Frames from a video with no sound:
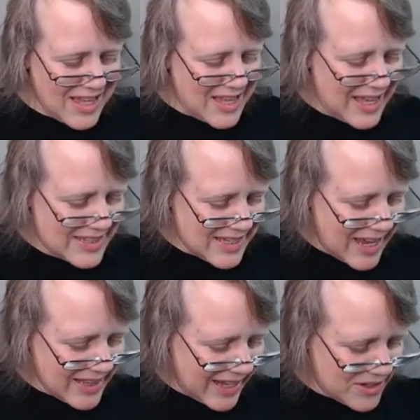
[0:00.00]
Yes,
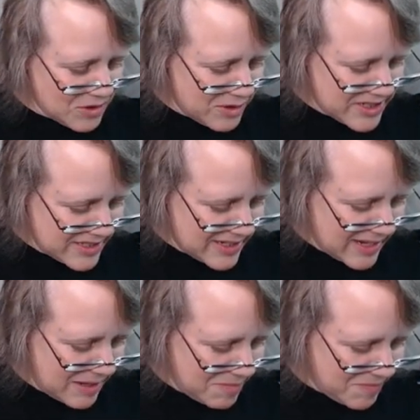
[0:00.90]
I like George as a
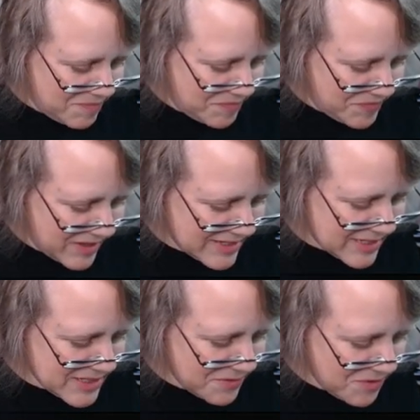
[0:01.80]
name. It's
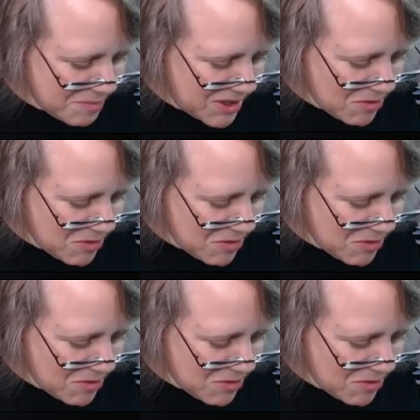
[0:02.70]
easy for me to